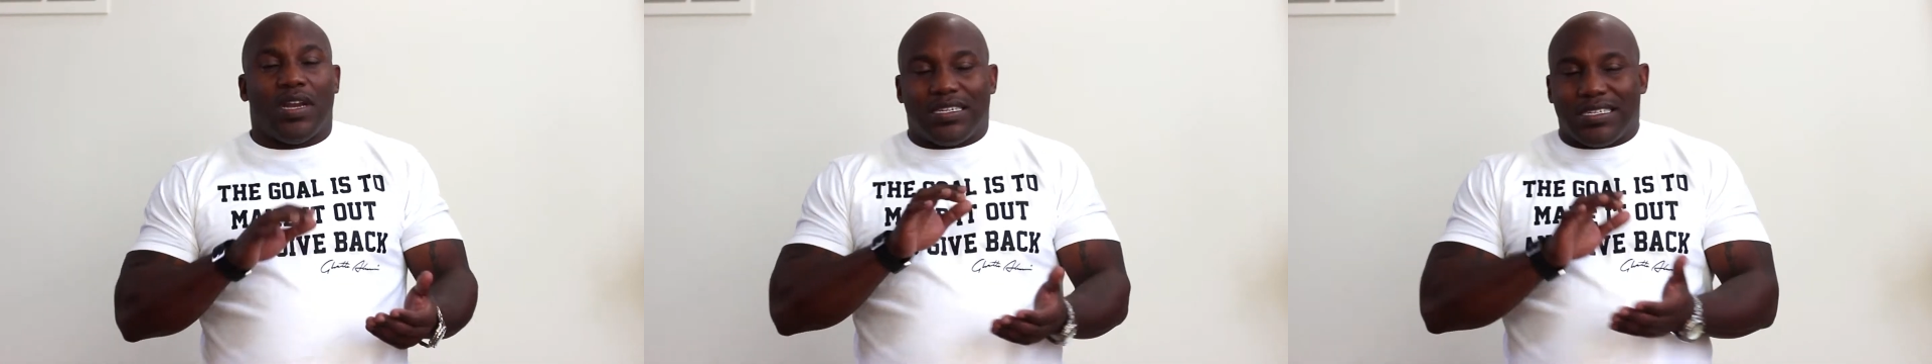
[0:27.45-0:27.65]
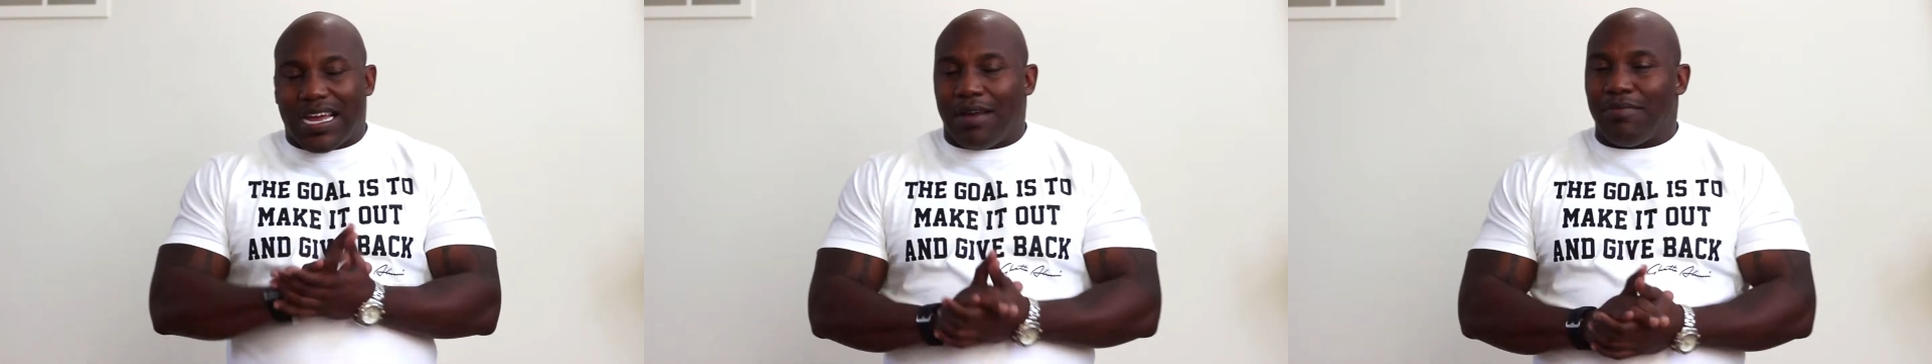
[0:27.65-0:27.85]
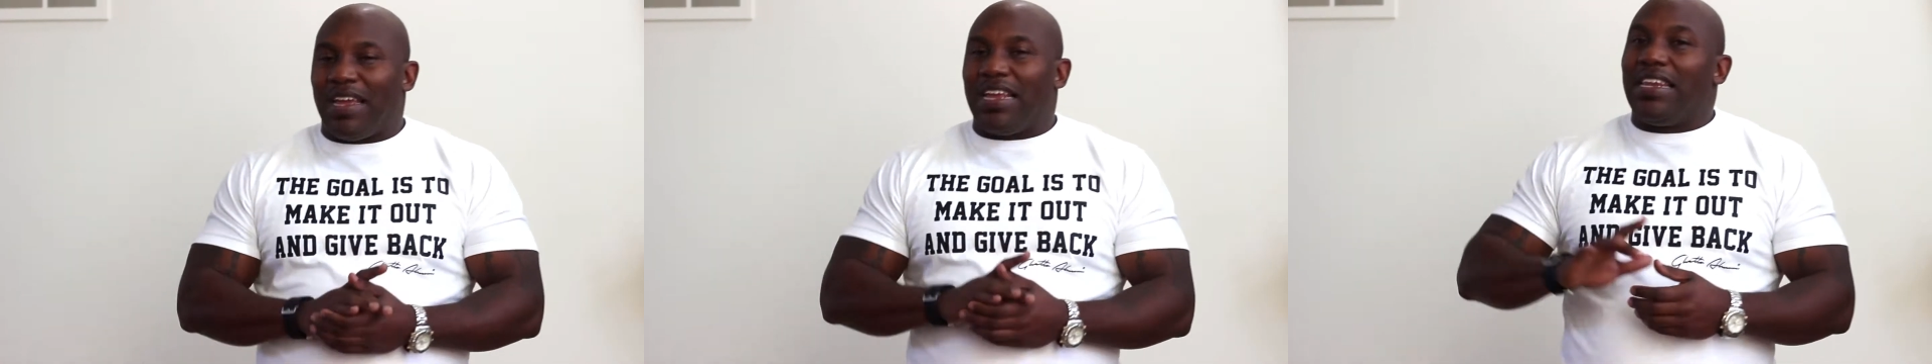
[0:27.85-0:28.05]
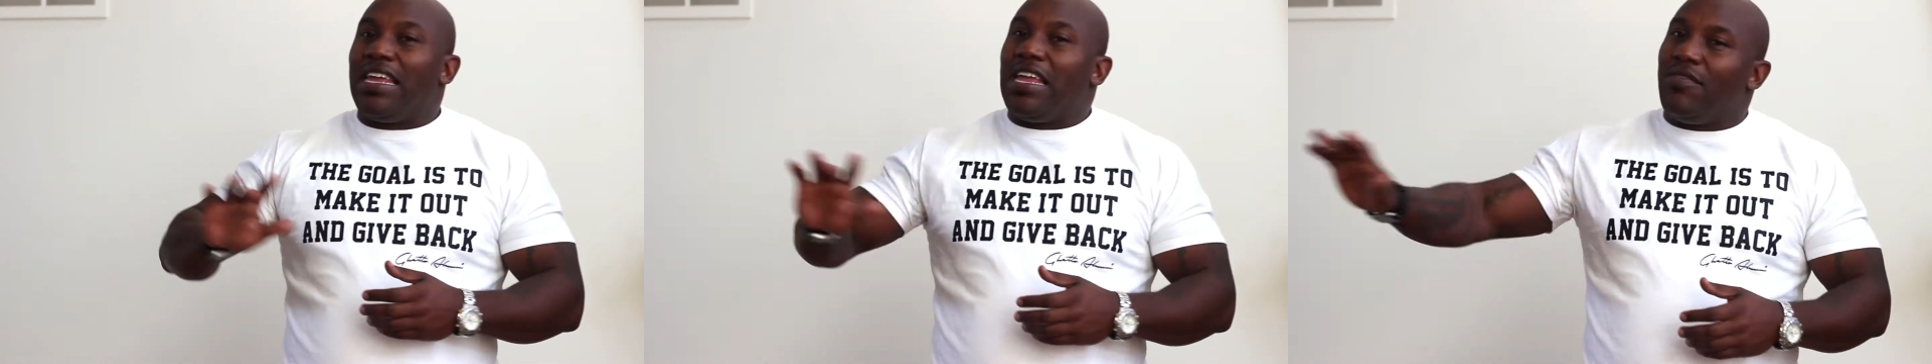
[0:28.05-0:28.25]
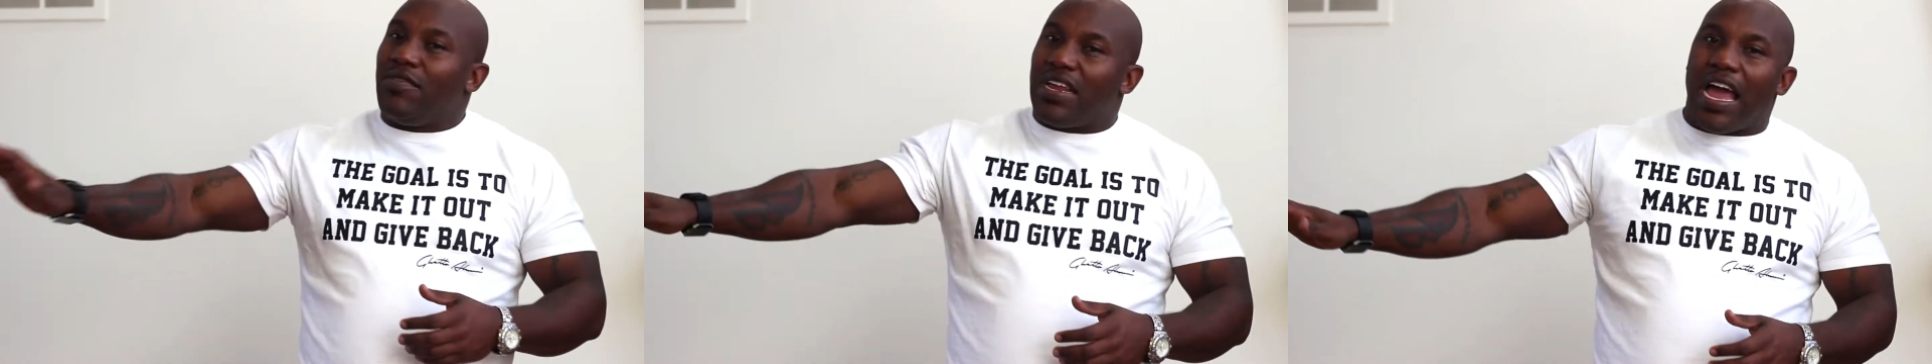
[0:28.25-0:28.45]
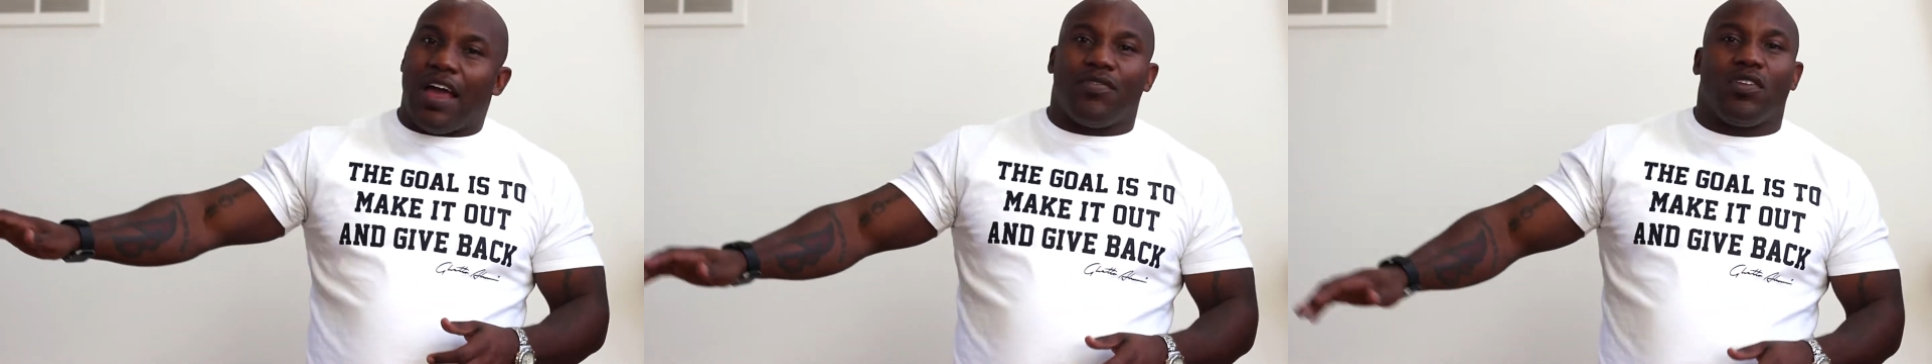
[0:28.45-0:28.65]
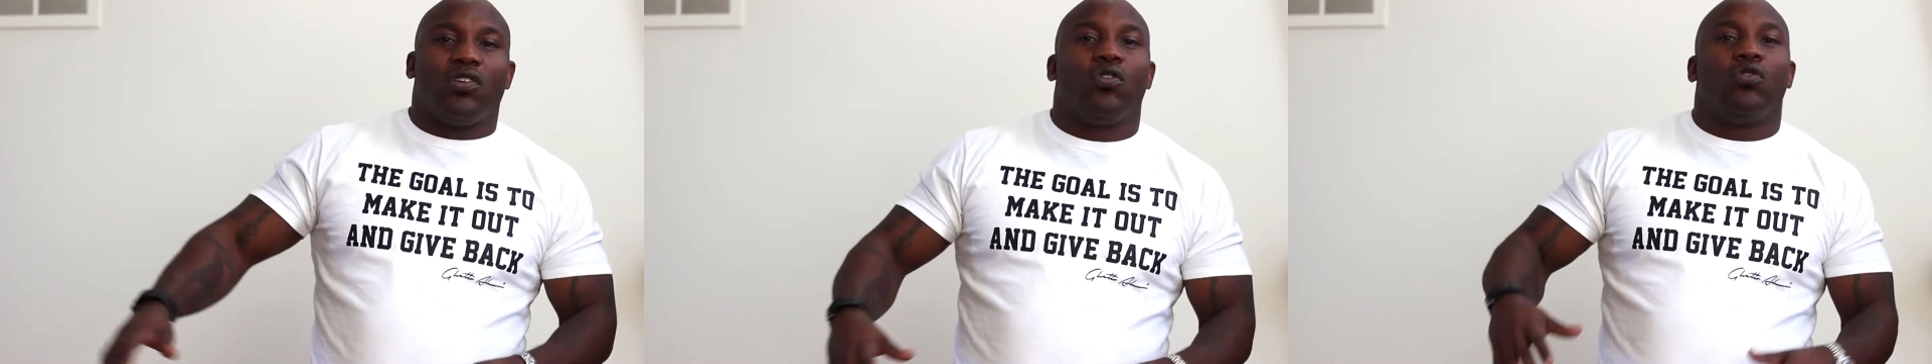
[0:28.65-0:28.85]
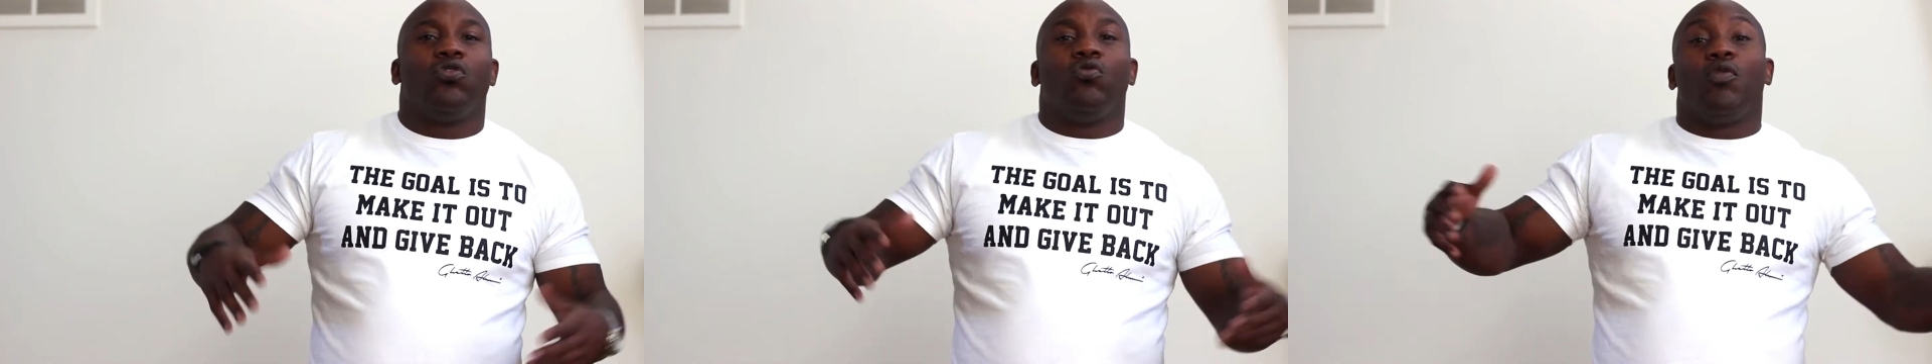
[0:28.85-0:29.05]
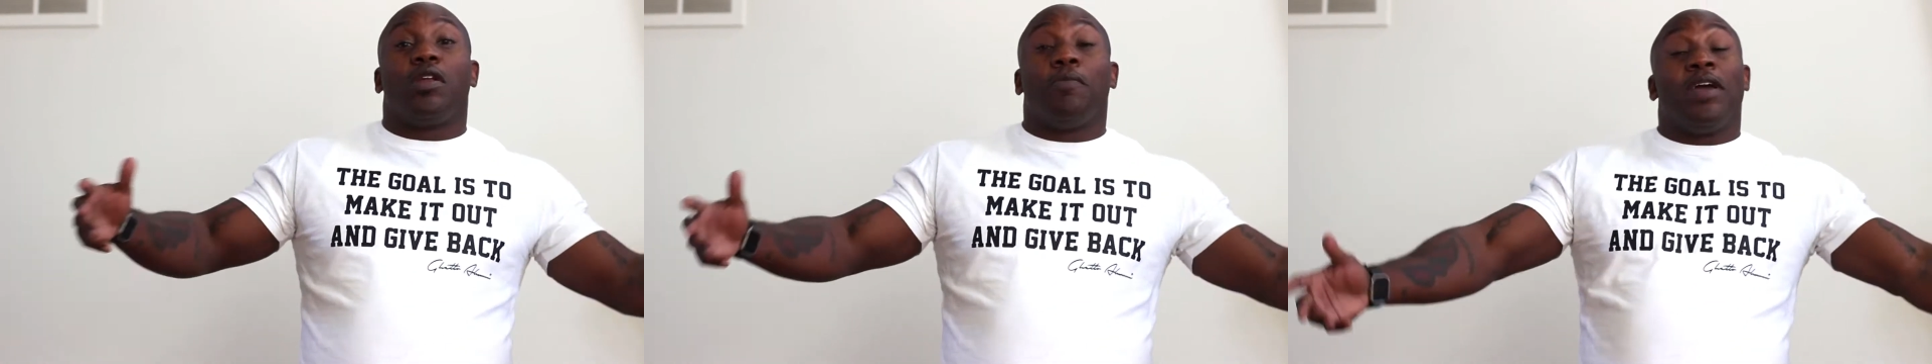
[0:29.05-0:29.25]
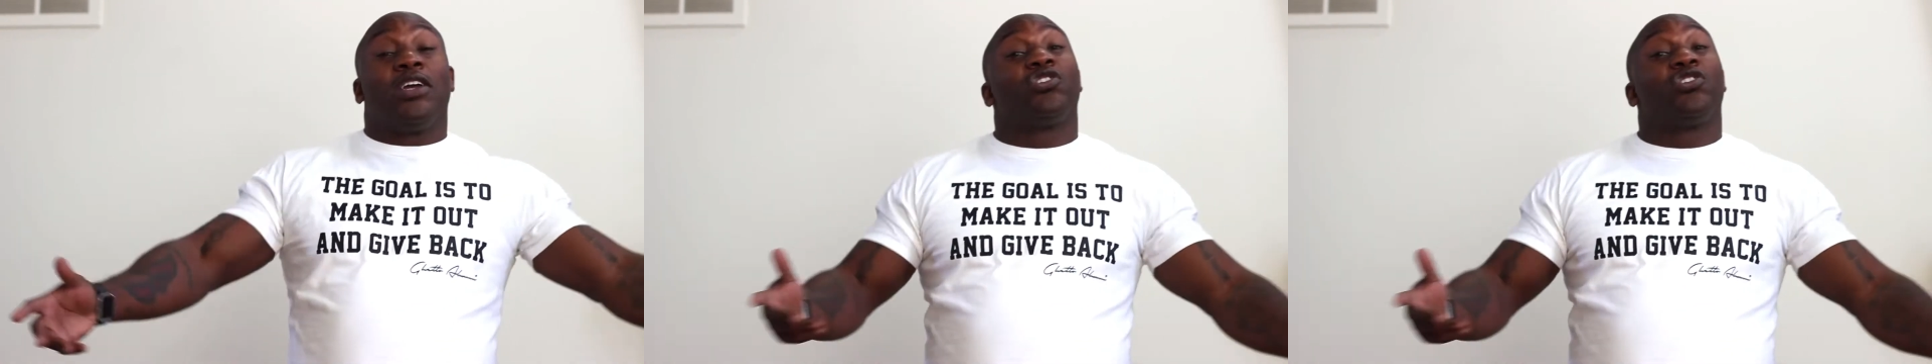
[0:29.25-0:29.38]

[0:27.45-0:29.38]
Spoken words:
time they leave in the afternoon, you want to make